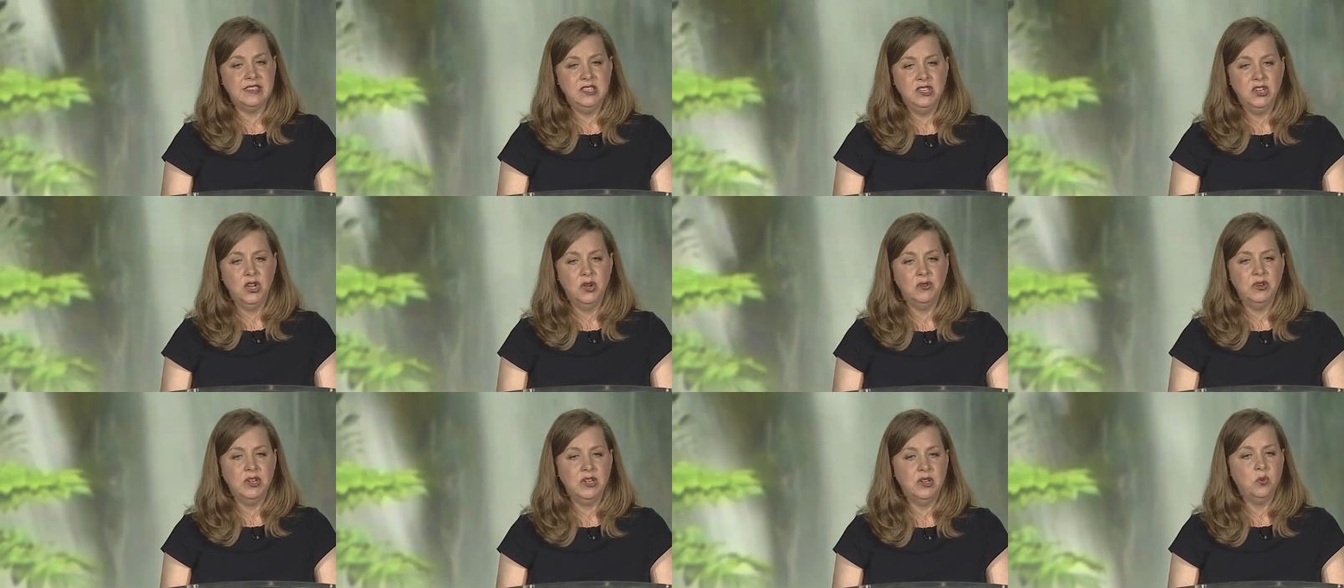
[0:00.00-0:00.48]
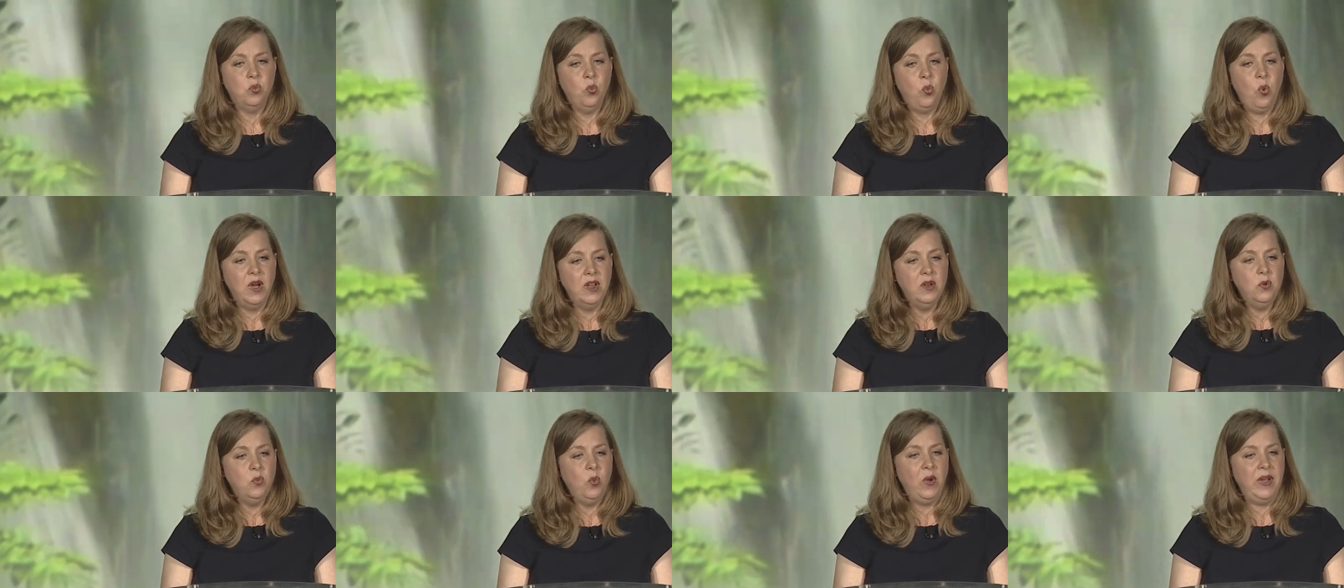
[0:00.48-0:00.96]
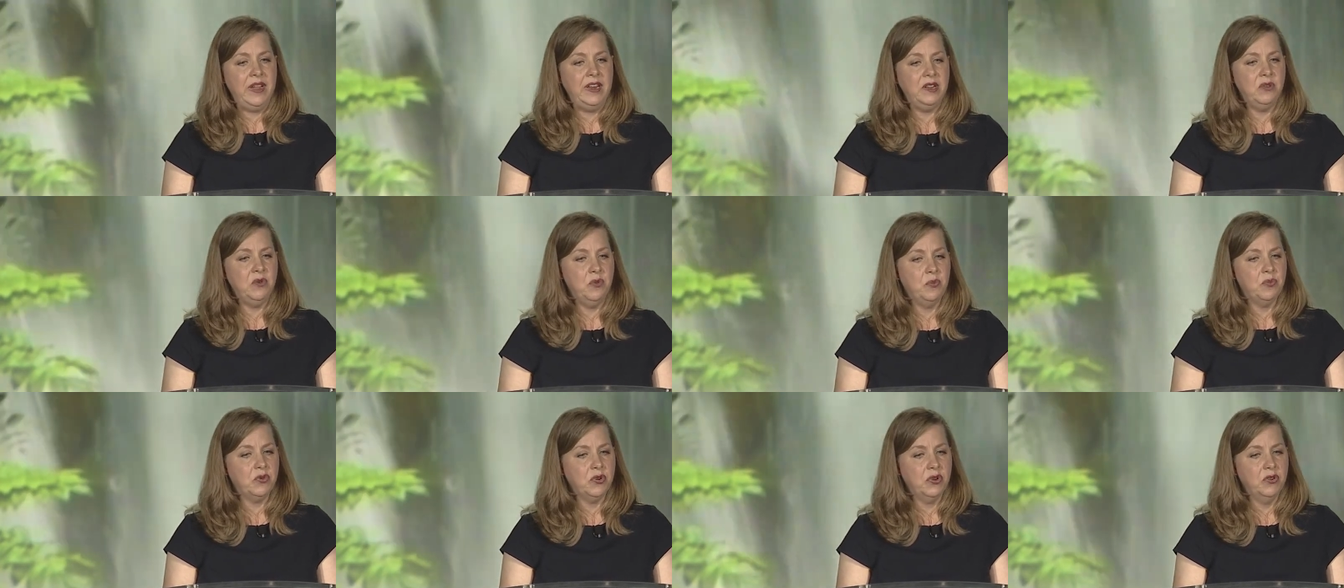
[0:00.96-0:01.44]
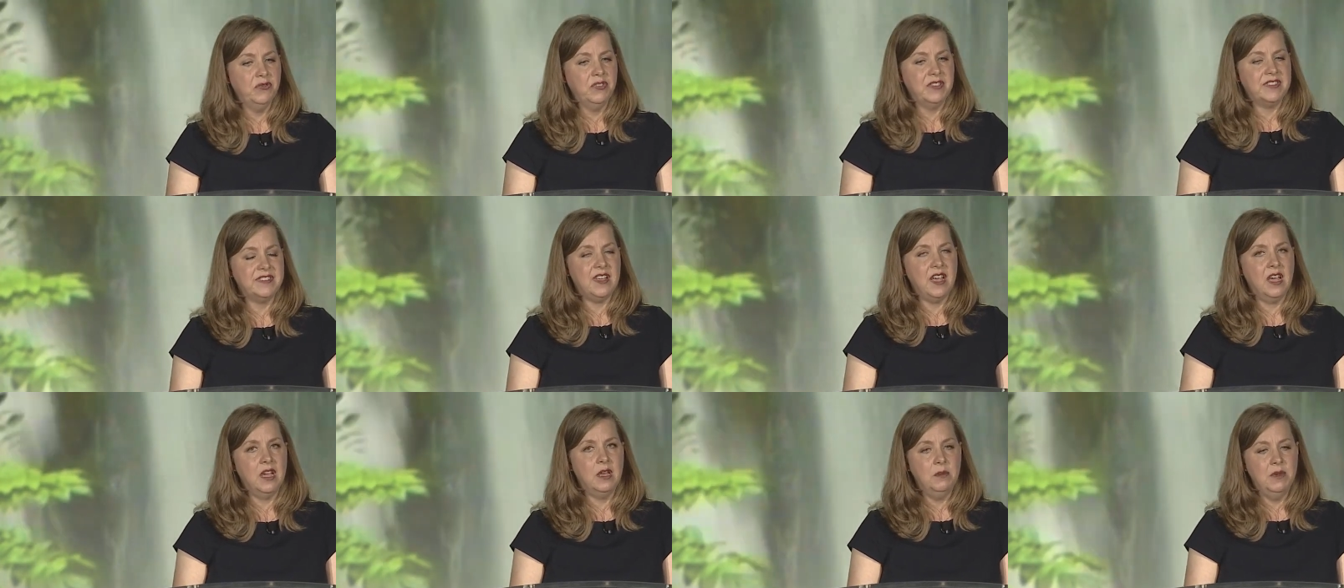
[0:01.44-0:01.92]
noted, one way to improve the
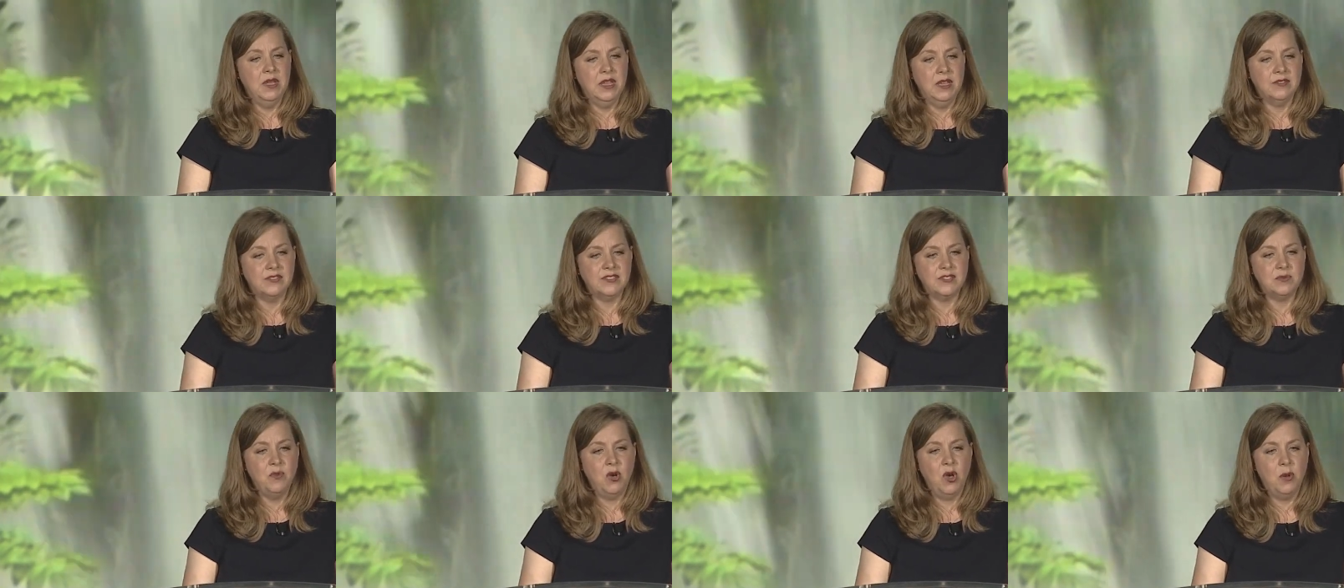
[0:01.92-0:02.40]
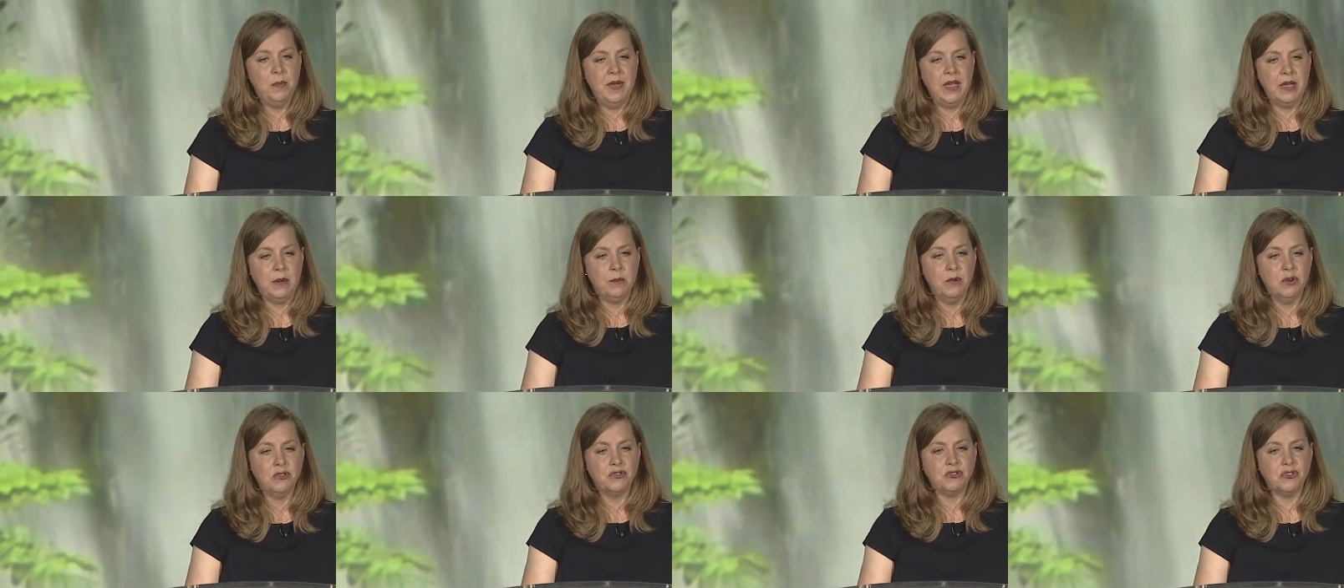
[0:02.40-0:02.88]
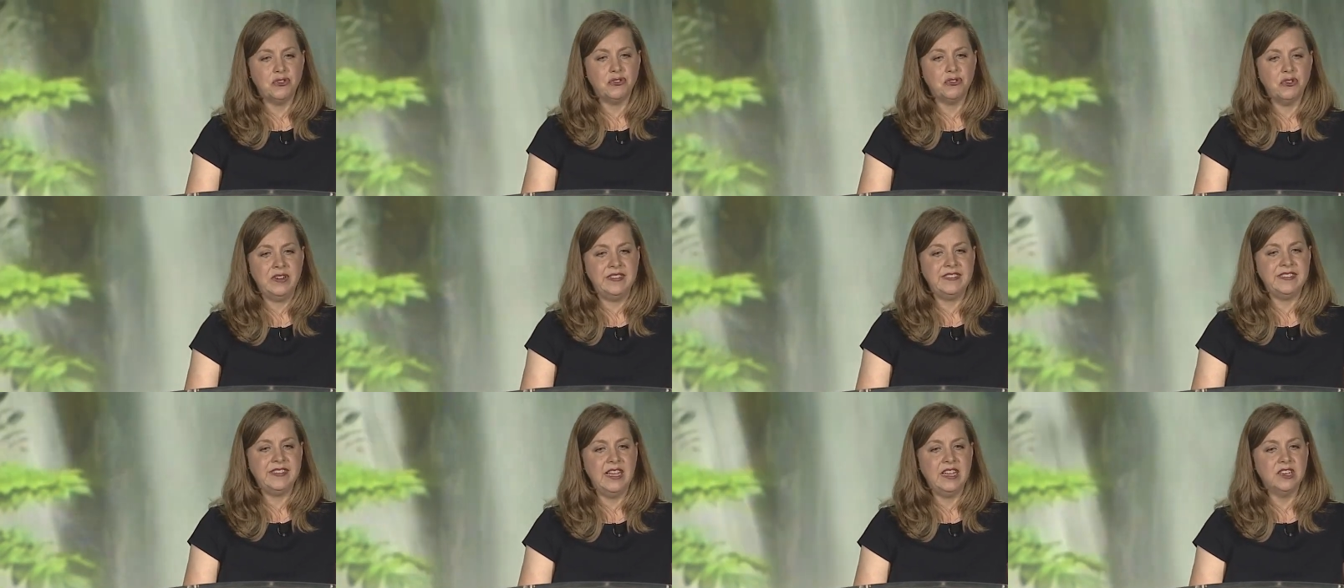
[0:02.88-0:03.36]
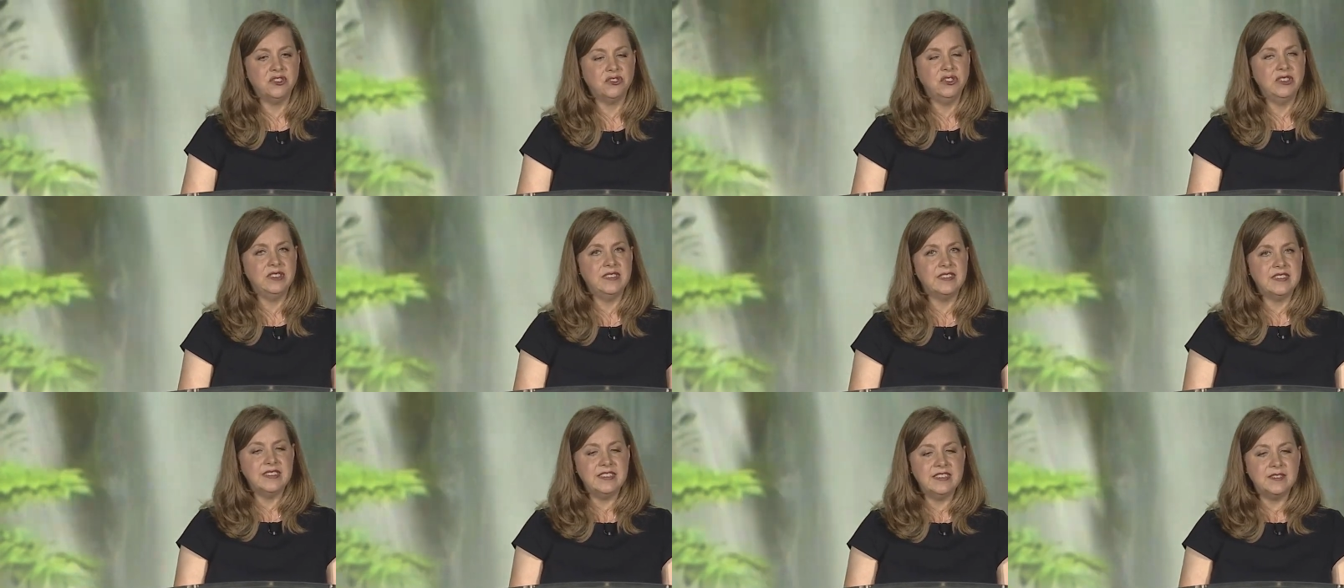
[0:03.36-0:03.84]
timing of small bank merger
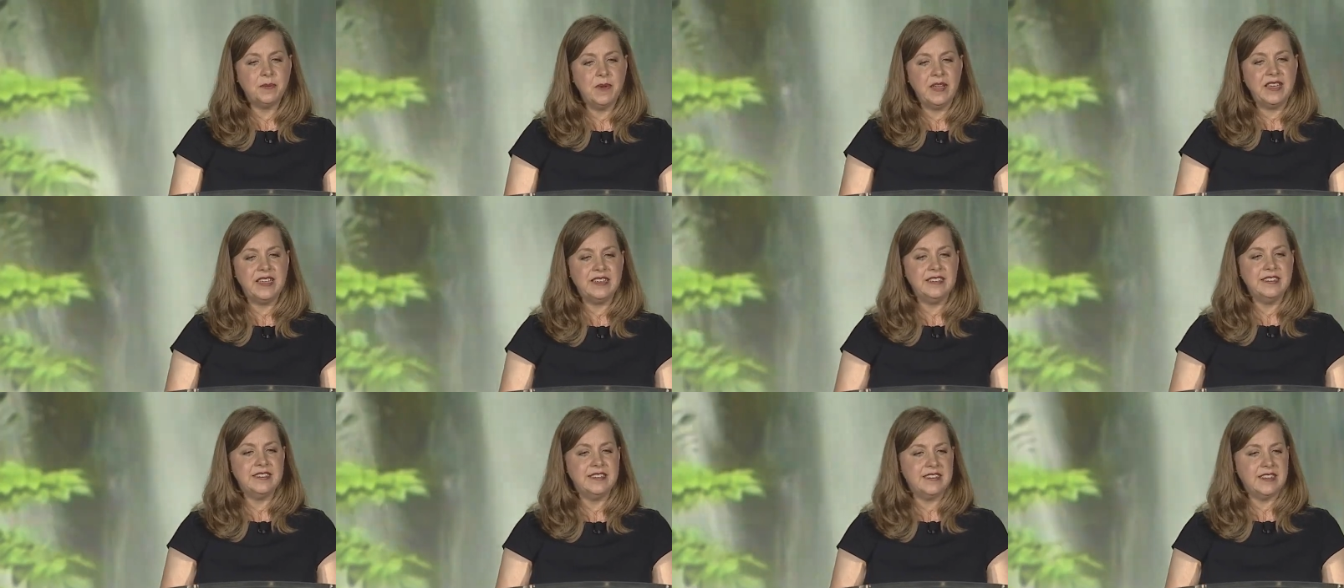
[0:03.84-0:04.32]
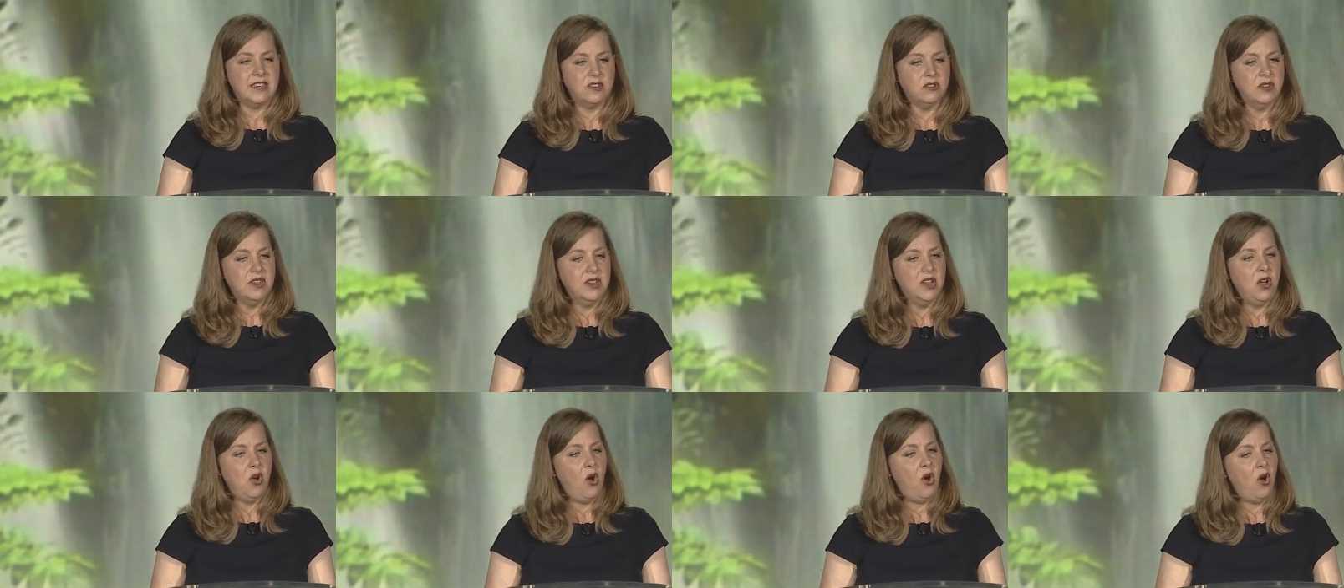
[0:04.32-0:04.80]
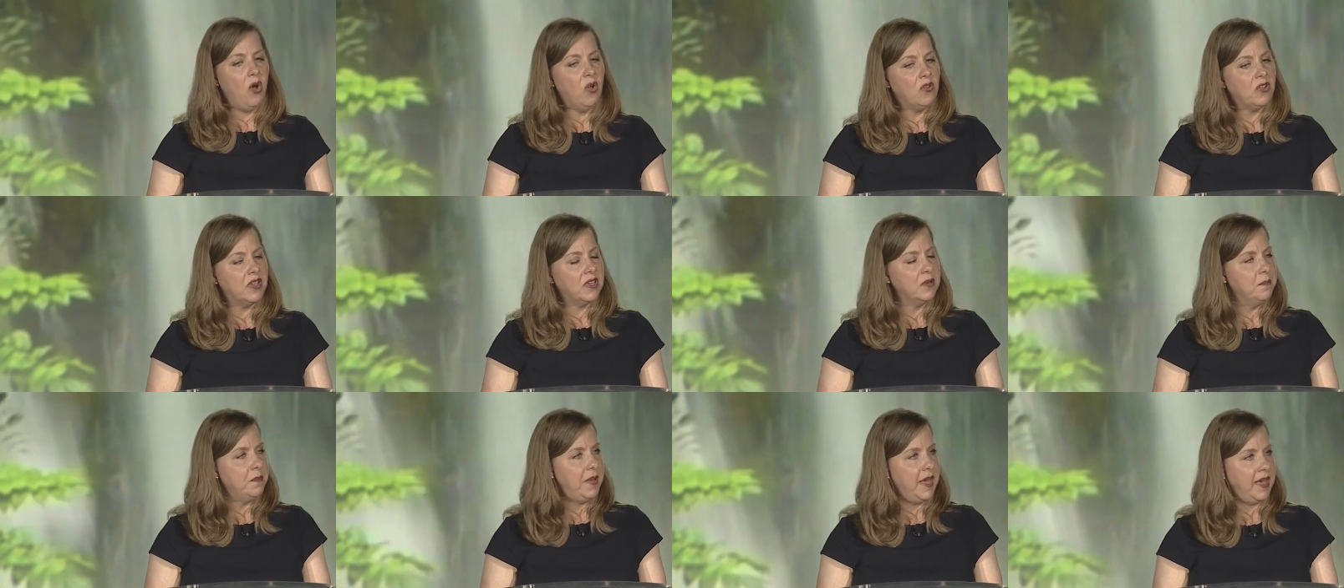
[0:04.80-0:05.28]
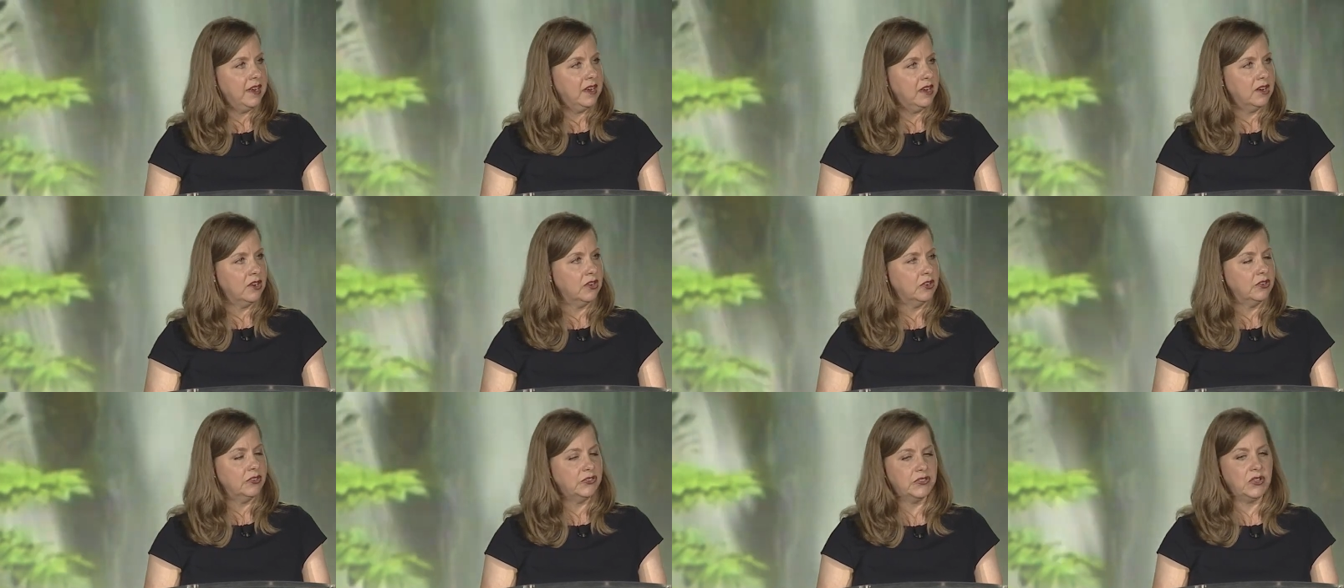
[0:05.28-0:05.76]
transactions is by considering all
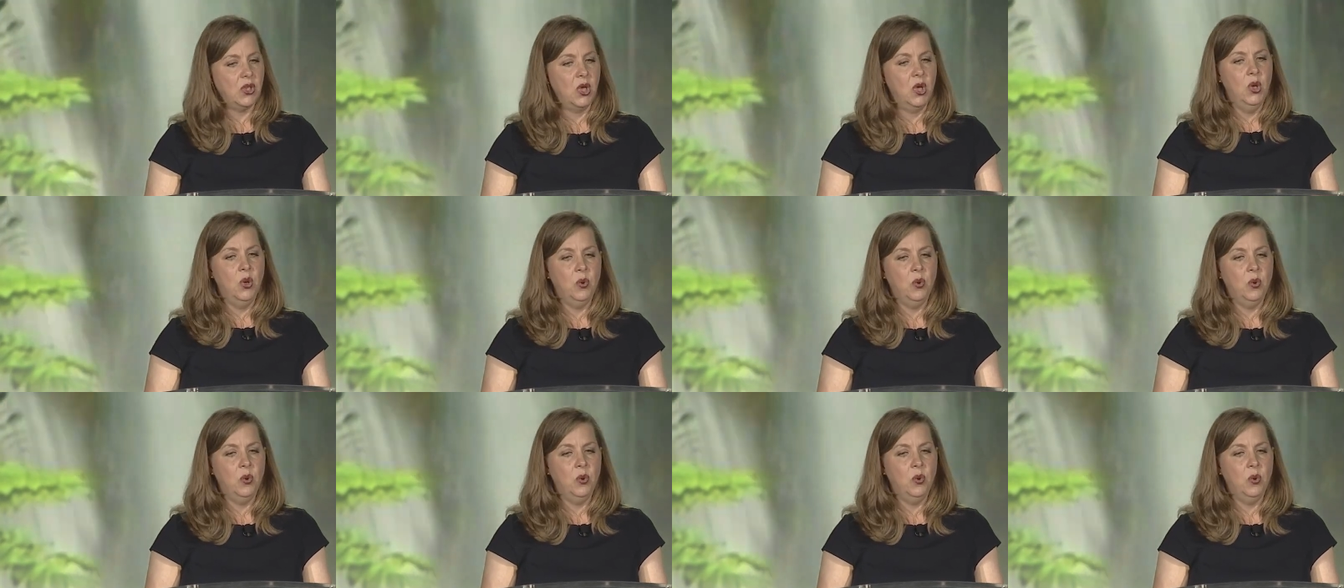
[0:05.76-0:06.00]
competitors